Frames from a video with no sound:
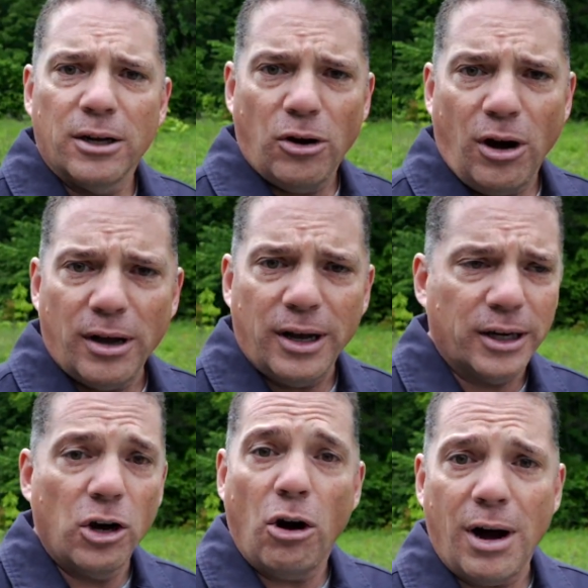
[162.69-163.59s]

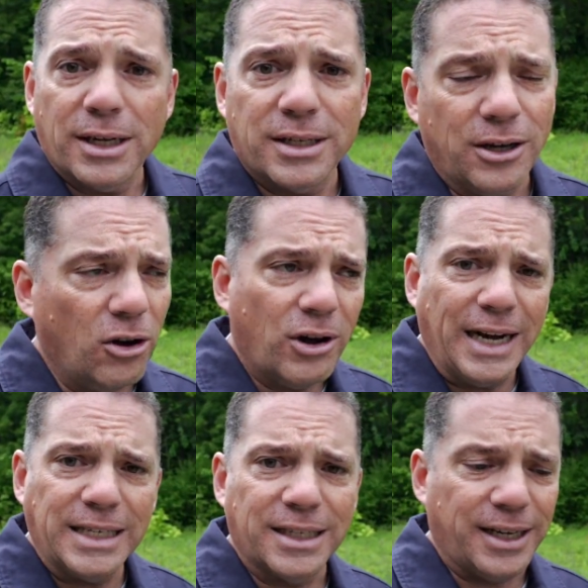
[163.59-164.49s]
costs, all
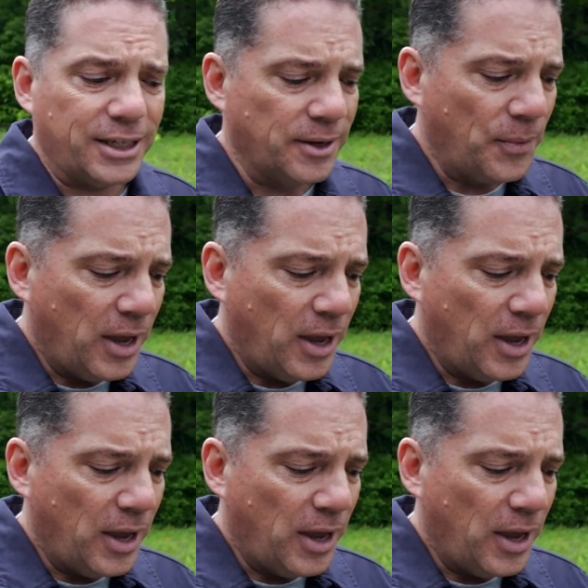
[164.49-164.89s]
kinds of things.